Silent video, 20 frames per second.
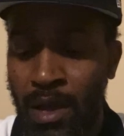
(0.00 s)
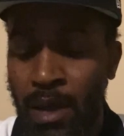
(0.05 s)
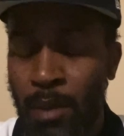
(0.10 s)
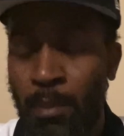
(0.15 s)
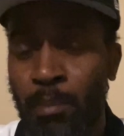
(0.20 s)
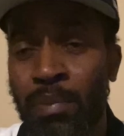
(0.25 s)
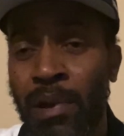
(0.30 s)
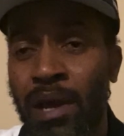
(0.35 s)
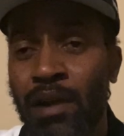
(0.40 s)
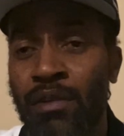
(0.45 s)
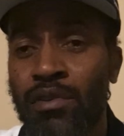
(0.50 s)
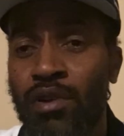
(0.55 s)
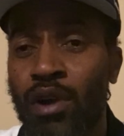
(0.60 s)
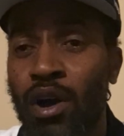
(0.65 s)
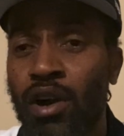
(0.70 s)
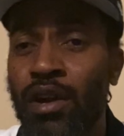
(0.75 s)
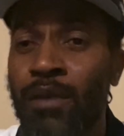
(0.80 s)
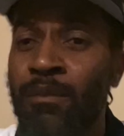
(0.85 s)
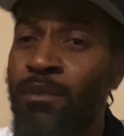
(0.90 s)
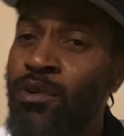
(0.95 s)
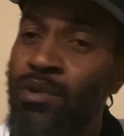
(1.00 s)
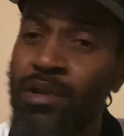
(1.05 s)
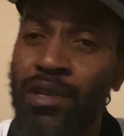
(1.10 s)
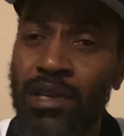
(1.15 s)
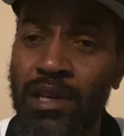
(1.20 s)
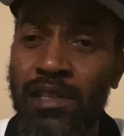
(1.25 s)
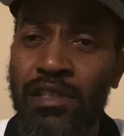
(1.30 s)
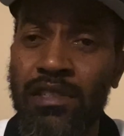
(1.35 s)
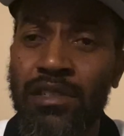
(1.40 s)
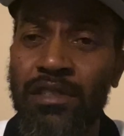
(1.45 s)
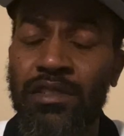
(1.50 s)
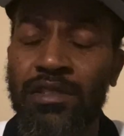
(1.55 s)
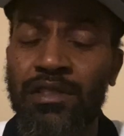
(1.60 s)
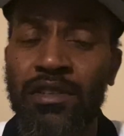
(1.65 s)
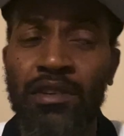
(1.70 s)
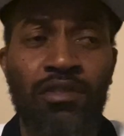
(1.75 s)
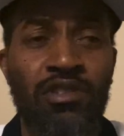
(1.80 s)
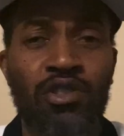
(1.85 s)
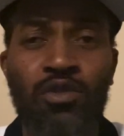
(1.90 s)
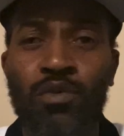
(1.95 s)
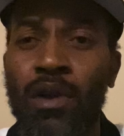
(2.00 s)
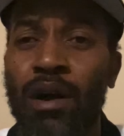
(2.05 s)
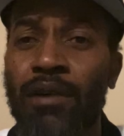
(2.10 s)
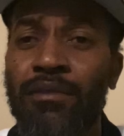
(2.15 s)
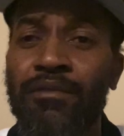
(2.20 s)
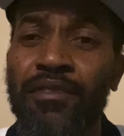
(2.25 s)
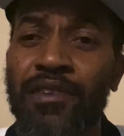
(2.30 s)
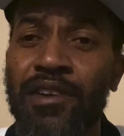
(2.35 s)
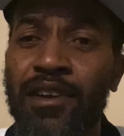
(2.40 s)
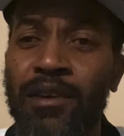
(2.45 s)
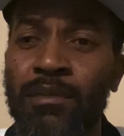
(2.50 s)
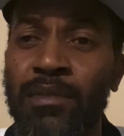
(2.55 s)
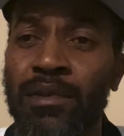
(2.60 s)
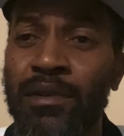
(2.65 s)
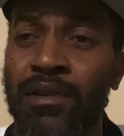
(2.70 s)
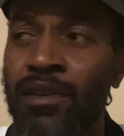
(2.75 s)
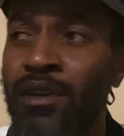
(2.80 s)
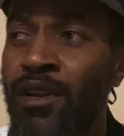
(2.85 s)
bettering our communication skills with our family,